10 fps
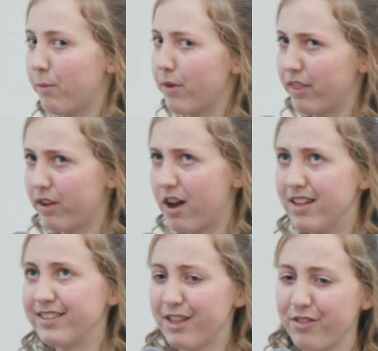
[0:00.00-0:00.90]
with the
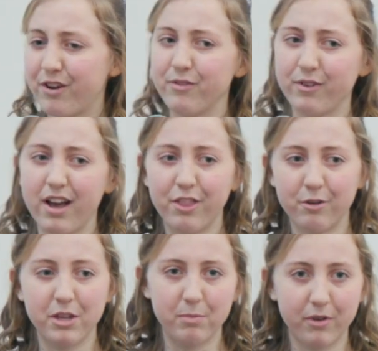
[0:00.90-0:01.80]
constant thought of what
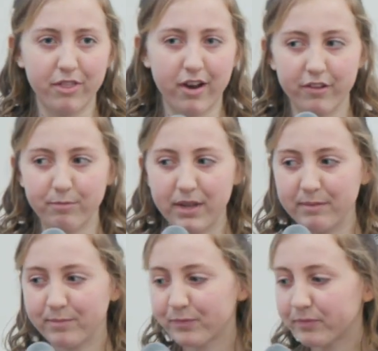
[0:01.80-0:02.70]
other people thought of me.